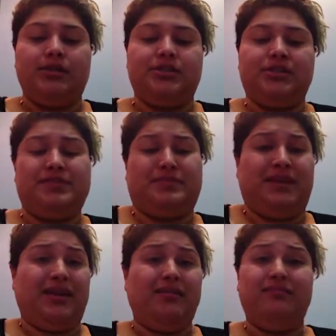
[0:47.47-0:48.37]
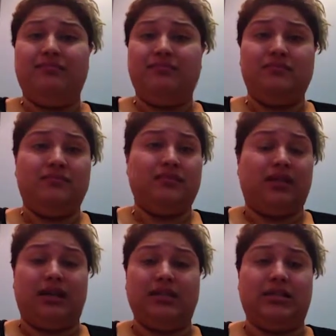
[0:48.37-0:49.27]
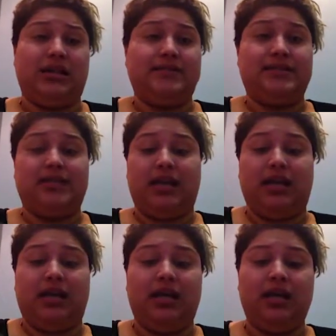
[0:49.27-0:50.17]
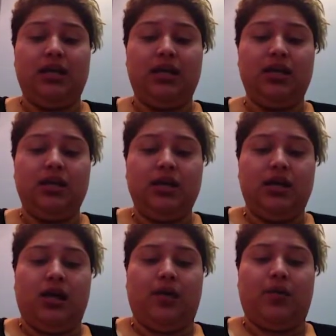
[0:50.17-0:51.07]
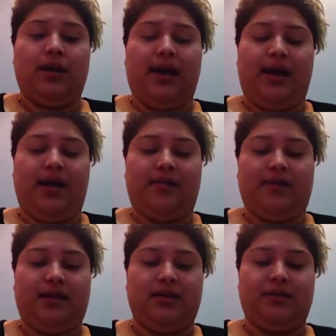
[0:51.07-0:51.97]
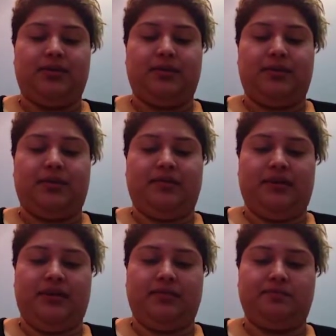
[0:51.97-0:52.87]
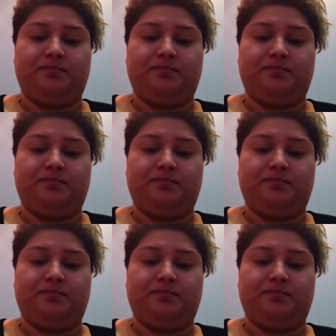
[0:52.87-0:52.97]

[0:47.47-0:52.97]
just being lazy. I stayed in. I want to have like a little bit of a